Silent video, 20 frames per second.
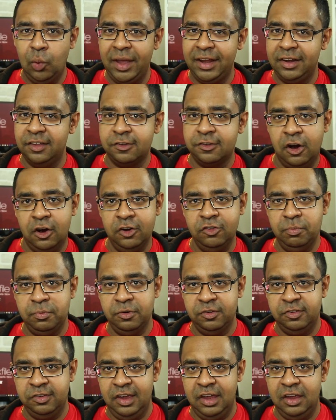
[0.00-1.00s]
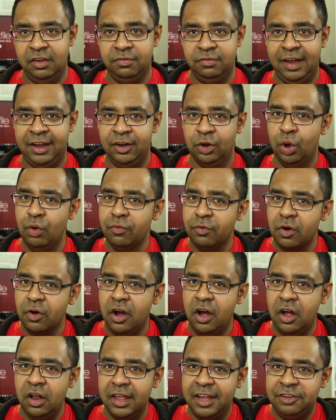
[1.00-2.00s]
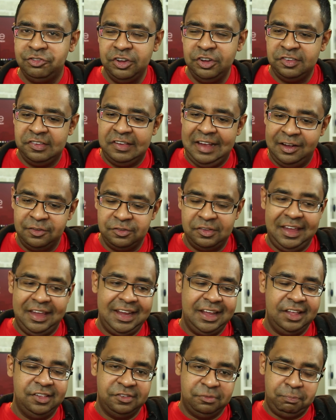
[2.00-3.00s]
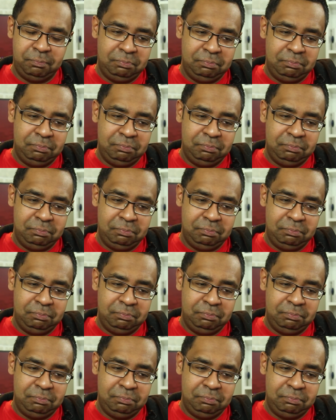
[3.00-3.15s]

end is hard to perceive, and overall, it just sounds like it's